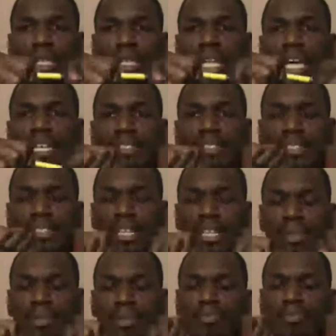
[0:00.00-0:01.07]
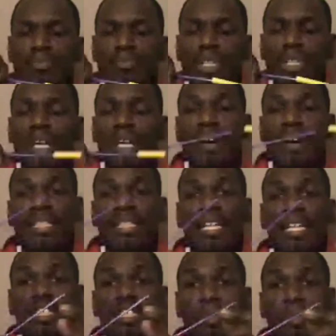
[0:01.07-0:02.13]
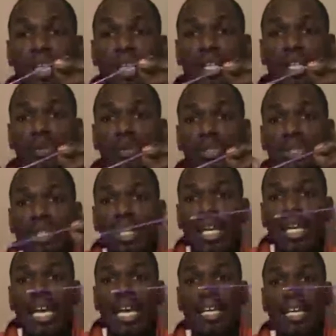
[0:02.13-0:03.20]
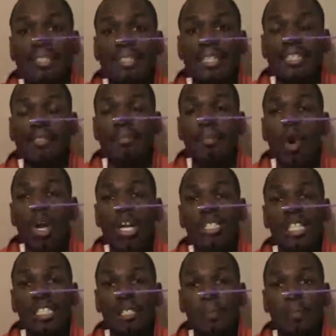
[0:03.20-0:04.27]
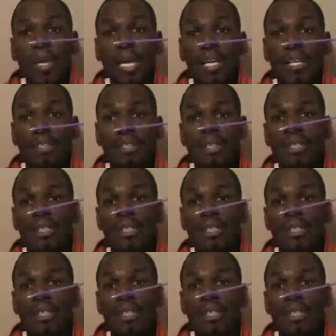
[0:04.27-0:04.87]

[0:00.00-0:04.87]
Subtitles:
Ladies and gentlemen, if I take this pen loose, it consists more than just a pen.